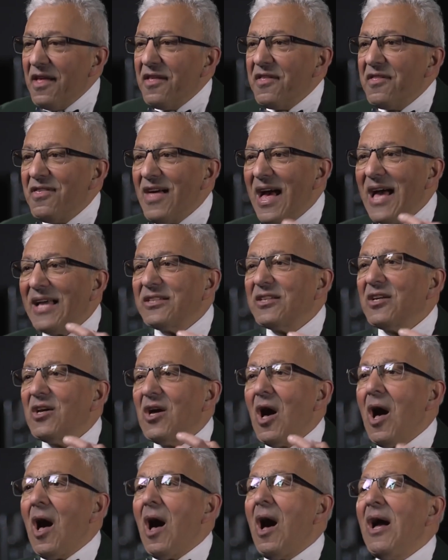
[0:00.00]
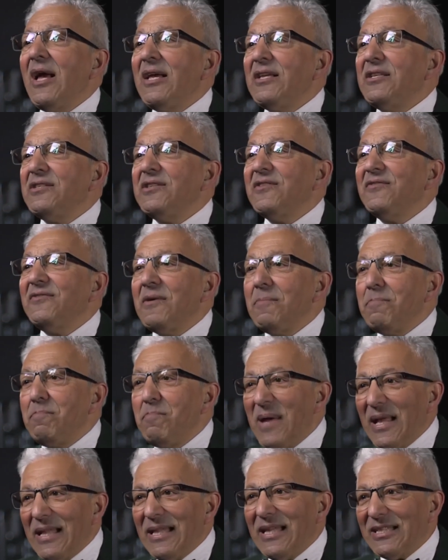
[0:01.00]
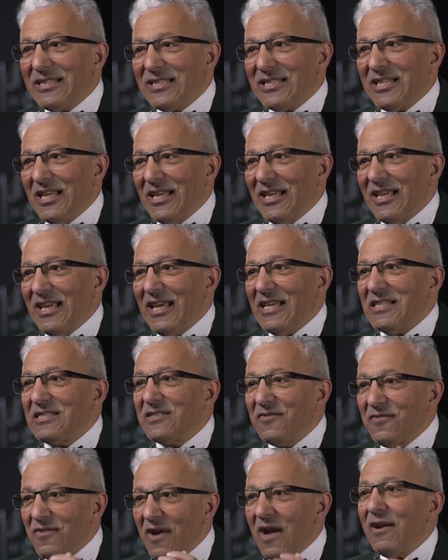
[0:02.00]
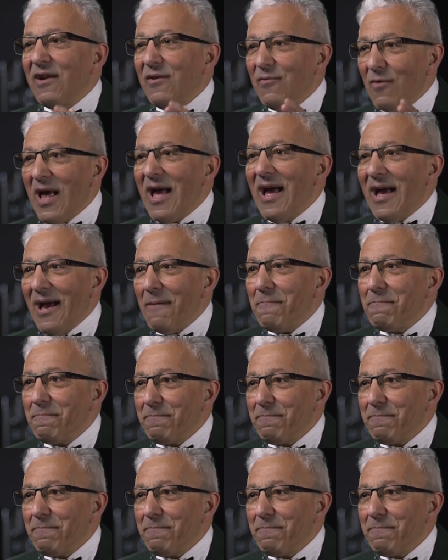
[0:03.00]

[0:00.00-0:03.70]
that kind of ability is very rare.